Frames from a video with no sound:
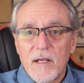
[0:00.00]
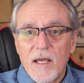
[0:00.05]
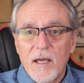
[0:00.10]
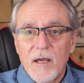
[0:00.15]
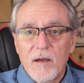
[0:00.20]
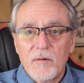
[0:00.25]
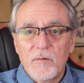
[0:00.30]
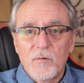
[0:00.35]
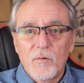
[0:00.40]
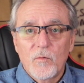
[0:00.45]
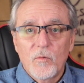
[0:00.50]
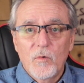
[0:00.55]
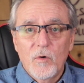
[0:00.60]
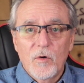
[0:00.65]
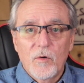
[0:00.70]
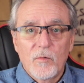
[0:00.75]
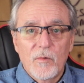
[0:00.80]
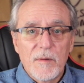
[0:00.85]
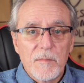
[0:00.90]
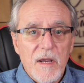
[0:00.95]
and
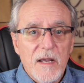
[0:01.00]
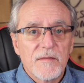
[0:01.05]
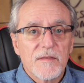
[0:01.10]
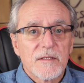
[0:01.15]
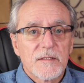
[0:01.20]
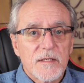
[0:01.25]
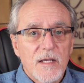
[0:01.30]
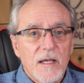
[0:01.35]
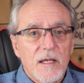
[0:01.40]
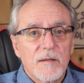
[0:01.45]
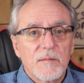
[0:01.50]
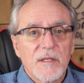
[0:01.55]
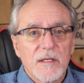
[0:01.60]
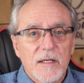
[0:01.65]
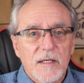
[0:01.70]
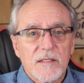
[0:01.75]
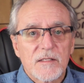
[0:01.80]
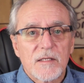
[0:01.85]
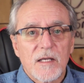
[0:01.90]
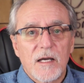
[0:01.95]
will remain the same the
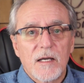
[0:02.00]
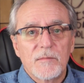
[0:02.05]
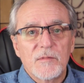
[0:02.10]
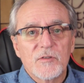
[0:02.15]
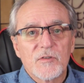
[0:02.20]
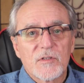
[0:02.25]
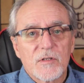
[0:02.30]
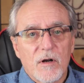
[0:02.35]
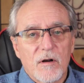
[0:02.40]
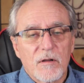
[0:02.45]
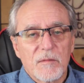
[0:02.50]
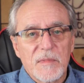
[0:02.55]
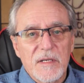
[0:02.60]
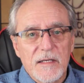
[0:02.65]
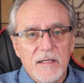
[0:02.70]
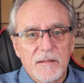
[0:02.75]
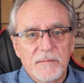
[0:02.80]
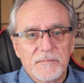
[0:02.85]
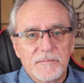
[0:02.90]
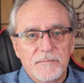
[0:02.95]
next time you start a
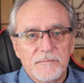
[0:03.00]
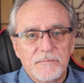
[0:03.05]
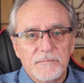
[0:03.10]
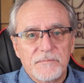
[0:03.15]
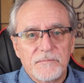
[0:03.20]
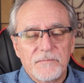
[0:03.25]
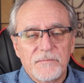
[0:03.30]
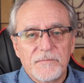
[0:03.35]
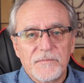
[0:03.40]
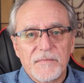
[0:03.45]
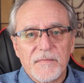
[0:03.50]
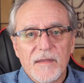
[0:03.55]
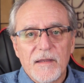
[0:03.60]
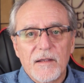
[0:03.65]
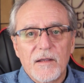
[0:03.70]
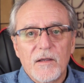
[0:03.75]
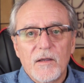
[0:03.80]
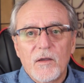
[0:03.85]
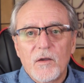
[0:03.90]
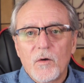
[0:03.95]
meeting.
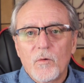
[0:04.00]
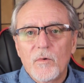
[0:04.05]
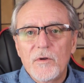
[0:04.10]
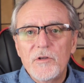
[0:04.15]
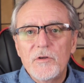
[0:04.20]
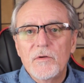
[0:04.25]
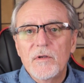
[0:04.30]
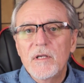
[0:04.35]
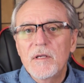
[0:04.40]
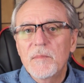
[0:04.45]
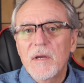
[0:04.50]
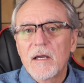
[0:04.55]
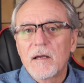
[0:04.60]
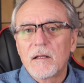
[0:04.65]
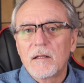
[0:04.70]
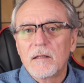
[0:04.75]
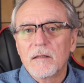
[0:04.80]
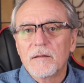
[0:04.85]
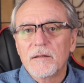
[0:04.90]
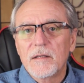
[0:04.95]
When you
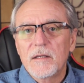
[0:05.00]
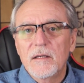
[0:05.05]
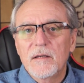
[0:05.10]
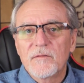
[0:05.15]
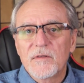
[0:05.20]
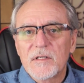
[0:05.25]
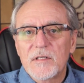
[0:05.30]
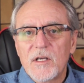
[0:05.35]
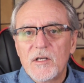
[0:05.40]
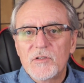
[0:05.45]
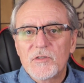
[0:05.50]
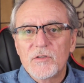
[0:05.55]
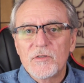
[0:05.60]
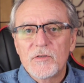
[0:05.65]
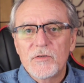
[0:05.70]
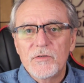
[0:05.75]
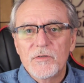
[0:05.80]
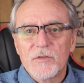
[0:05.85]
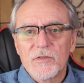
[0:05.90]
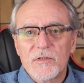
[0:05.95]
email the invitation
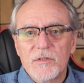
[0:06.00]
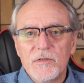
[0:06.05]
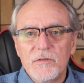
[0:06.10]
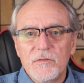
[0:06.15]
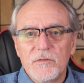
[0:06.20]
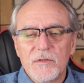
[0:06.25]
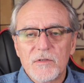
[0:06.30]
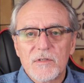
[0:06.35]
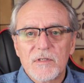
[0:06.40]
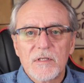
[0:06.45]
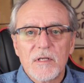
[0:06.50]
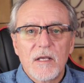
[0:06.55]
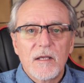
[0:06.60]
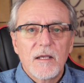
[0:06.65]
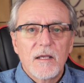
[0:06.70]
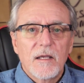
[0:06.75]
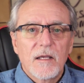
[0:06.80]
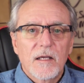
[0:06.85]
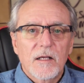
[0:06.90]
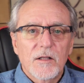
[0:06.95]
to your students,
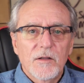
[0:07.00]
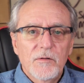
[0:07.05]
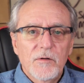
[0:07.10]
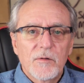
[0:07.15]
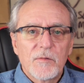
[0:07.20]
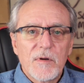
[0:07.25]
include a